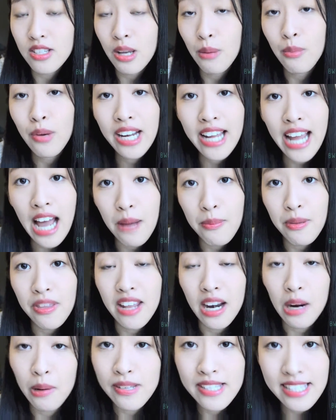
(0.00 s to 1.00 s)
So I'm really happy
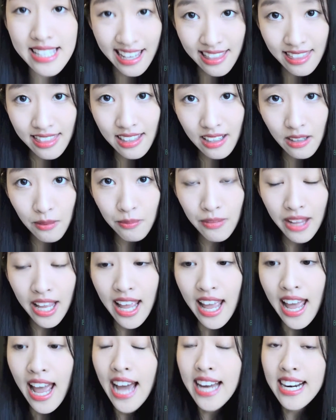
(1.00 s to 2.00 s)
that I was sent them,
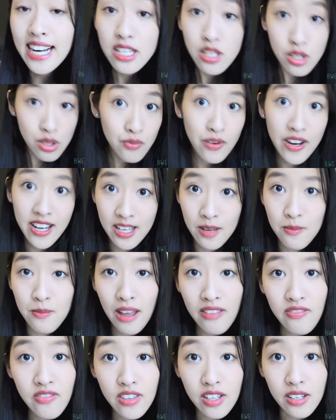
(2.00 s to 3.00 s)
and I do
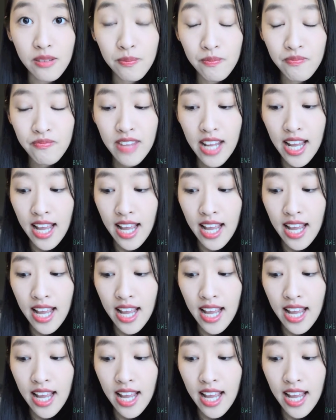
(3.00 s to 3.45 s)
recommend them.